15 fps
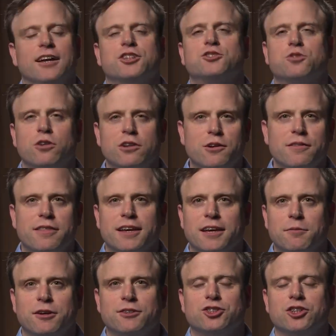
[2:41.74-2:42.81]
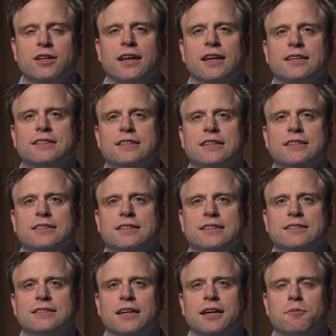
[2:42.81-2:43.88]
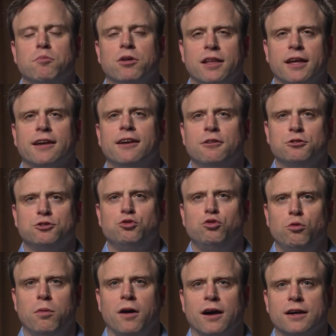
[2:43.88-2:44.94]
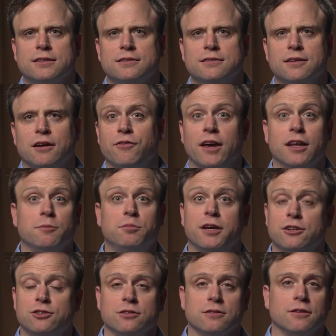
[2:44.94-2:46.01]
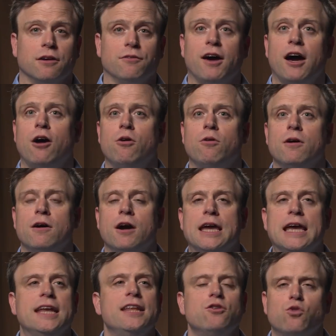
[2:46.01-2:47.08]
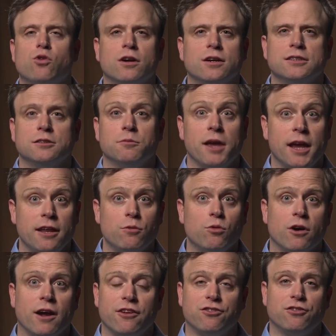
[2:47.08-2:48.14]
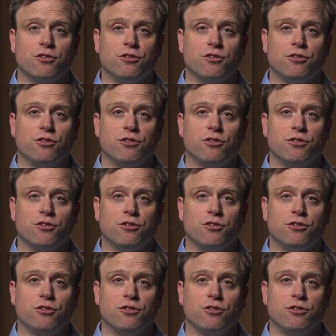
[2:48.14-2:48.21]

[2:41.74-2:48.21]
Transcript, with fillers: An extraordinary thing about genetics is it is a molecular toolbox of adaptation, of how any organism anywhere has